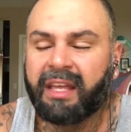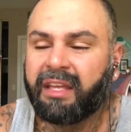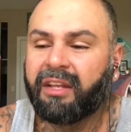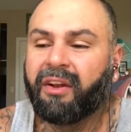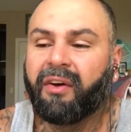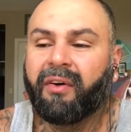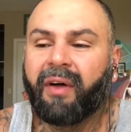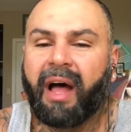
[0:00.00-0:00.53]
You
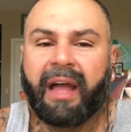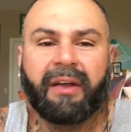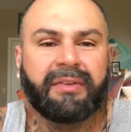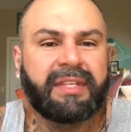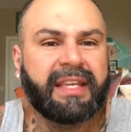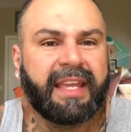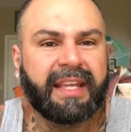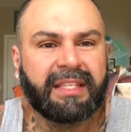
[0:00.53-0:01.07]
know, I go
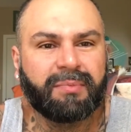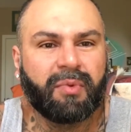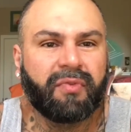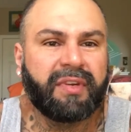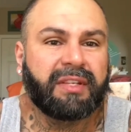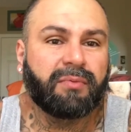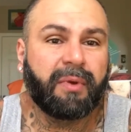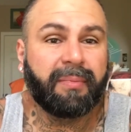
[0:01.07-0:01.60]
see kids'
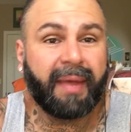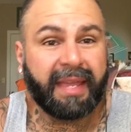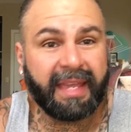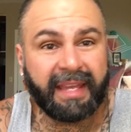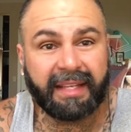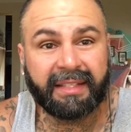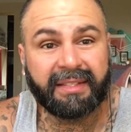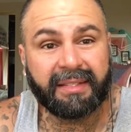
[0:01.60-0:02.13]
movies with my
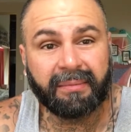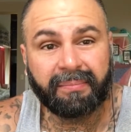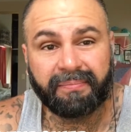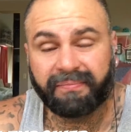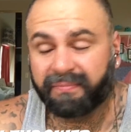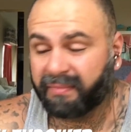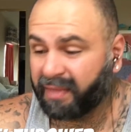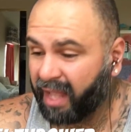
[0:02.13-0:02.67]
kids.
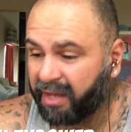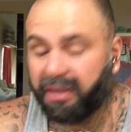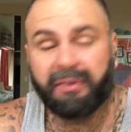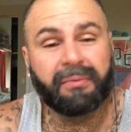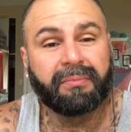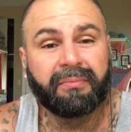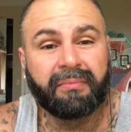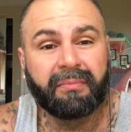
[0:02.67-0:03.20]
I
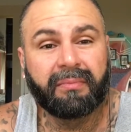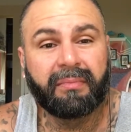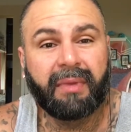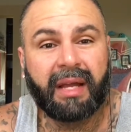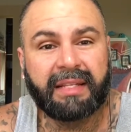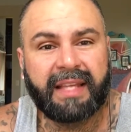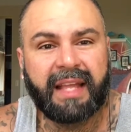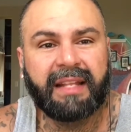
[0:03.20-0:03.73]
do.
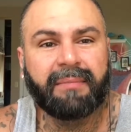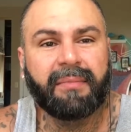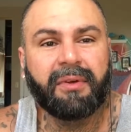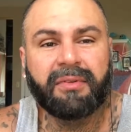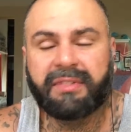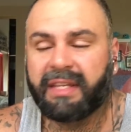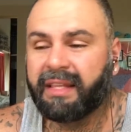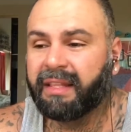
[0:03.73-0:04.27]
I take them
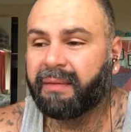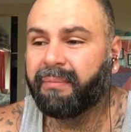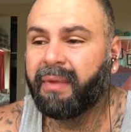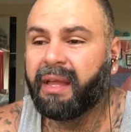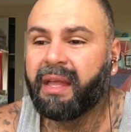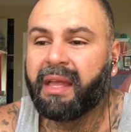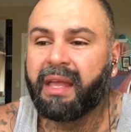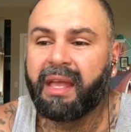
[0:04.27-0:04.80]
to go see
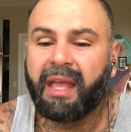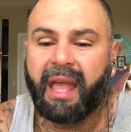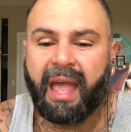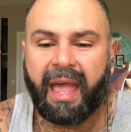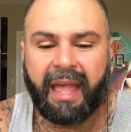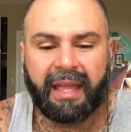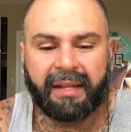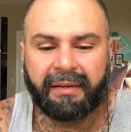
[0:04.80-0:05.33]
them.
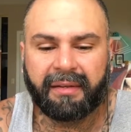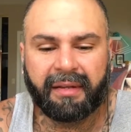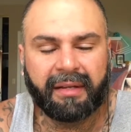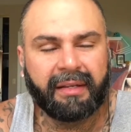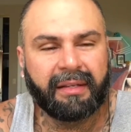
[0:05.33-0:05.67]
And,